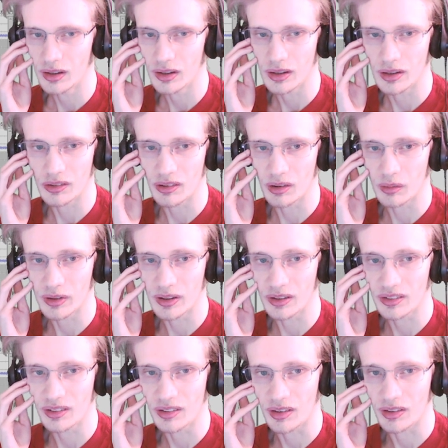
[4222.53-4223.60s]
Is there anyone
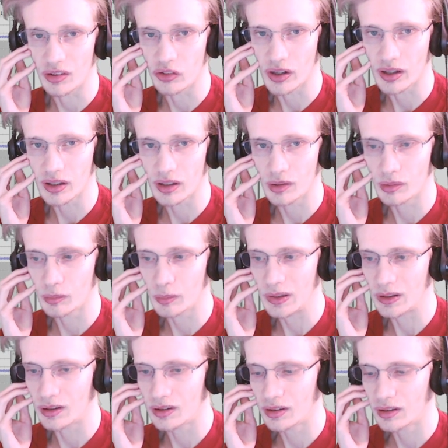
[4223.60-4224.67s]
else in the chat gonna be
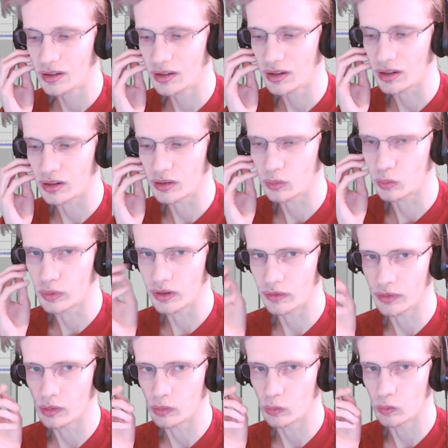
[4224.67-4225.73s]
there? I know one of
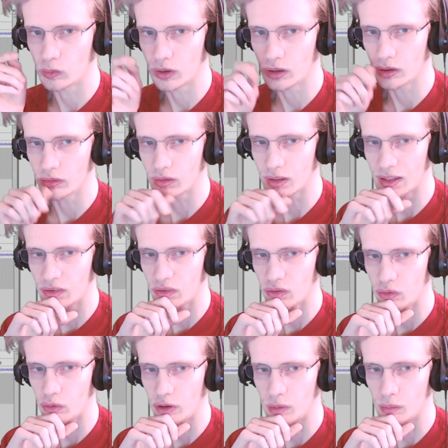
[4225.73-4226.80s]
you were last
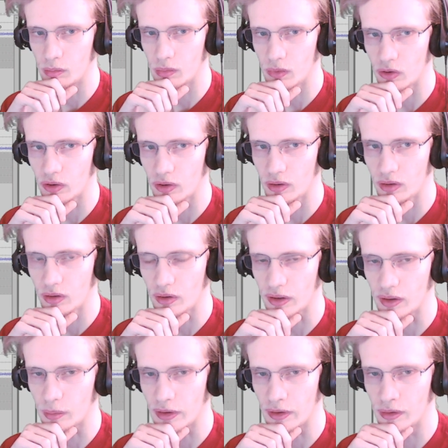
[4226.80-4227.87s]
stream
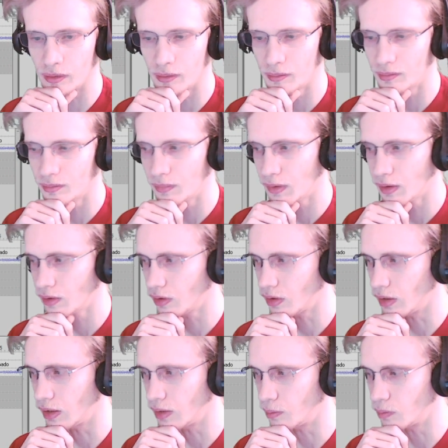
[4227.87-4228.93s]
talked about it.
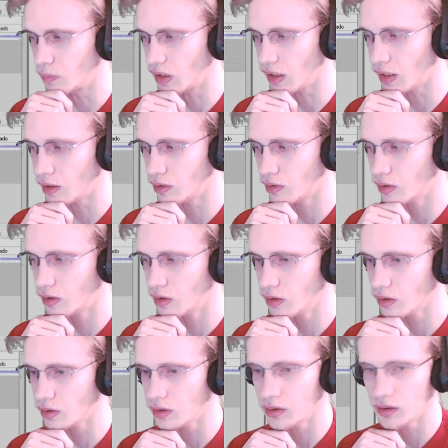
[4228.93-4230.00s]
But yeah, I
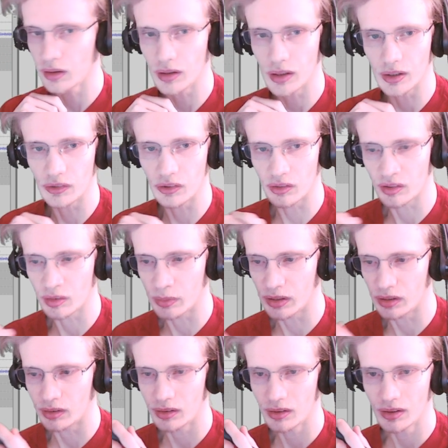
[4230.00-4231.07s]
think it's just gonna be